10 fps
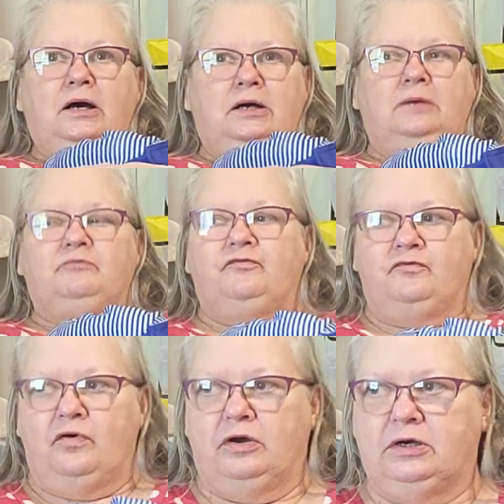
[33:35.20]
up
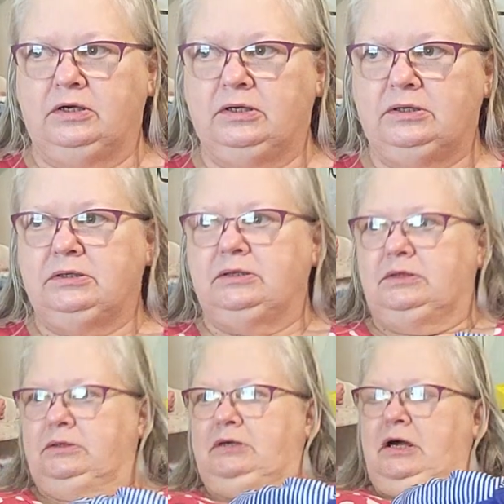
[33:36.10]
for
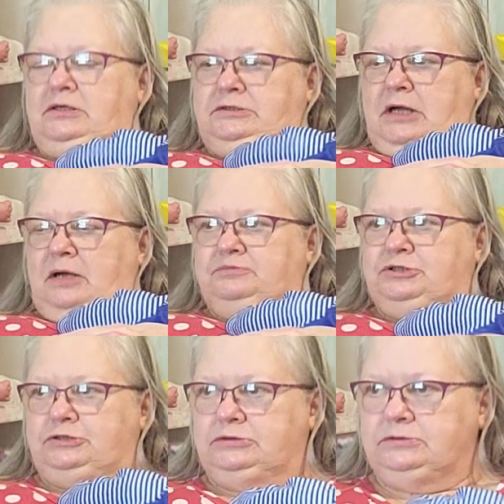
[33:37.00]

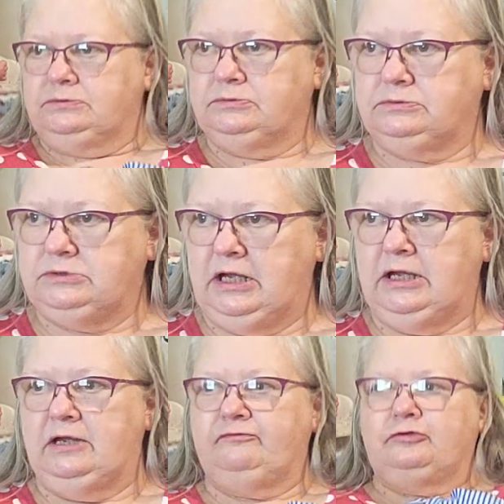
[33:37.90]
adoption. I
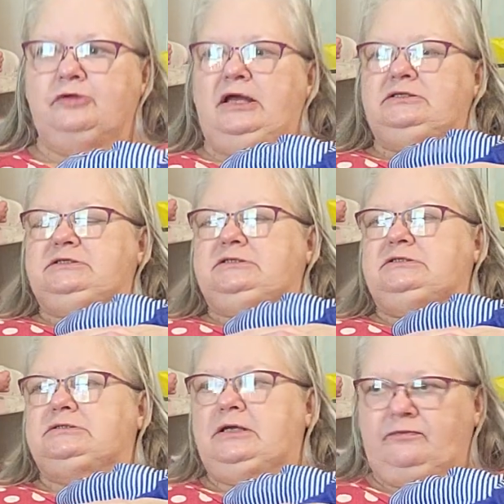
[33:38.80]
have tried
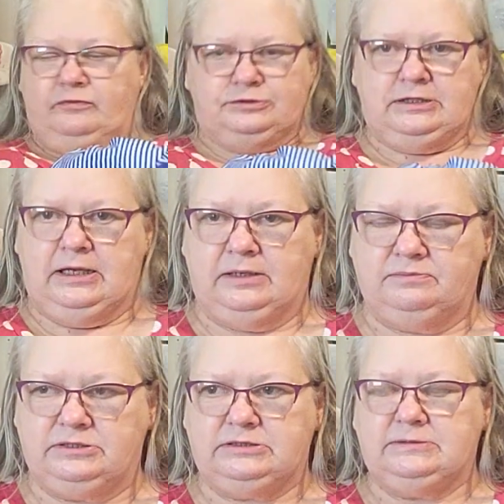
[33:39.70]
several
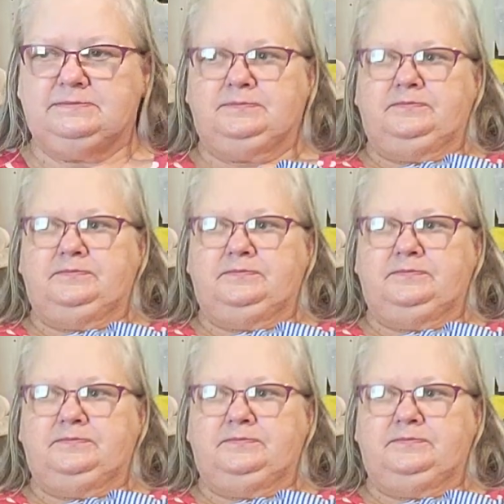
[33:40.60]
times.